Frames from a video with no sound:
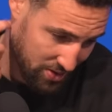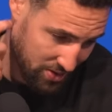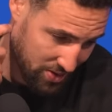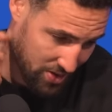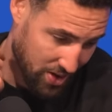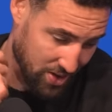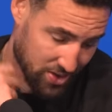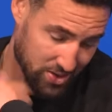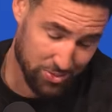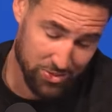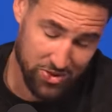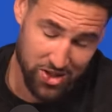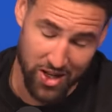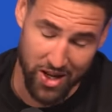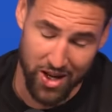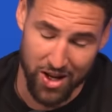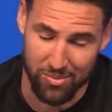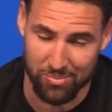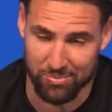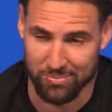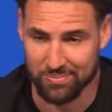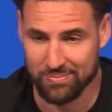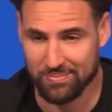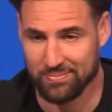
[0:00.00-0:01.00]
got some
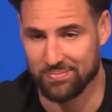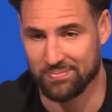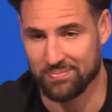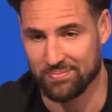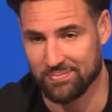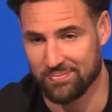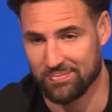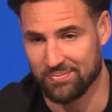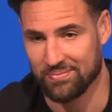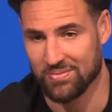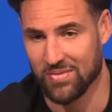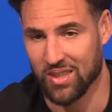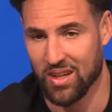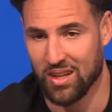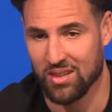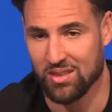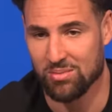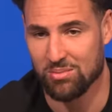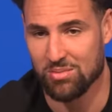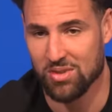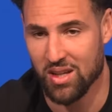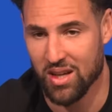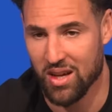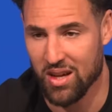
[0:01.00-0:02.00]
time. Got
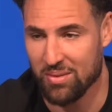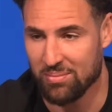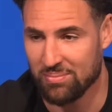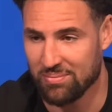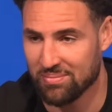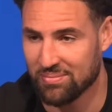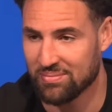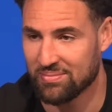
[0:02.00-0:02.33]
some time.